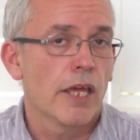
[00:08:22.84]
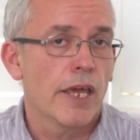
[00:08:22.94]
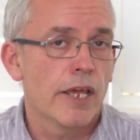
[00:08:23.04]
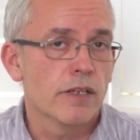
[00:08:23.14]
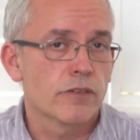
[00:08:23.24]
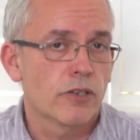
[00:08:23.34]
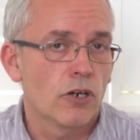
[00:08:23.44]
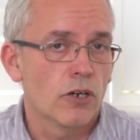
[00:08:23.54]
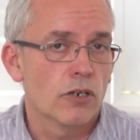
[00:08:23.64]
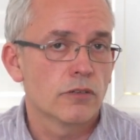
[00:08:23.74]
It's
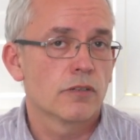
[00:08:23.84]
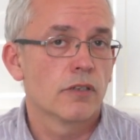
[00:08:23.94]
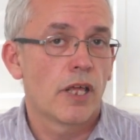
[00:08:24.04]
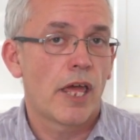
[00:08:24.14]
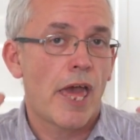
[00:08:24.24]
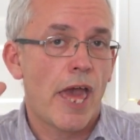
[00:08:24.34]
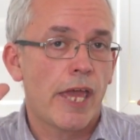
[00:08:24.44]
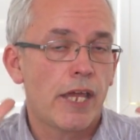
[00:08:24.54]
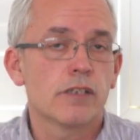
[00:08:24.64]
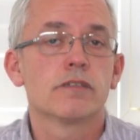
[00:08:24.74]
got
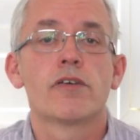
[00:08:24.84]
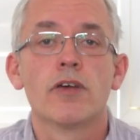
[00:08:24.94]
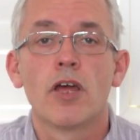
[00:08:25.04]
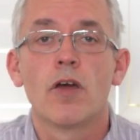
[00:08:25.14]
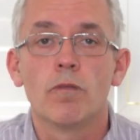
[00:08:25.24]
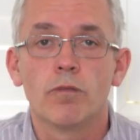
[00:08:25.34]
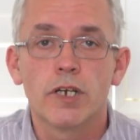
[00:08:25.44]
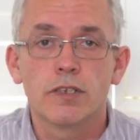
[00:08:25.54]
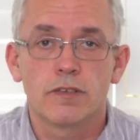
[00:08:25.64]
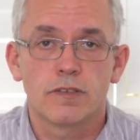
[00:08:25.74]
8
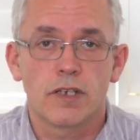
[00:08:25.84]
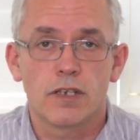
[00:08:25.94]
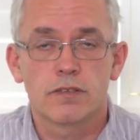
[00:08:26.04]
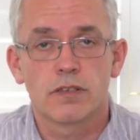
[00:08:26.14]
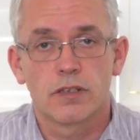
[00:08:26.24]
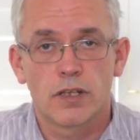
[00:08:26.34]
vertices,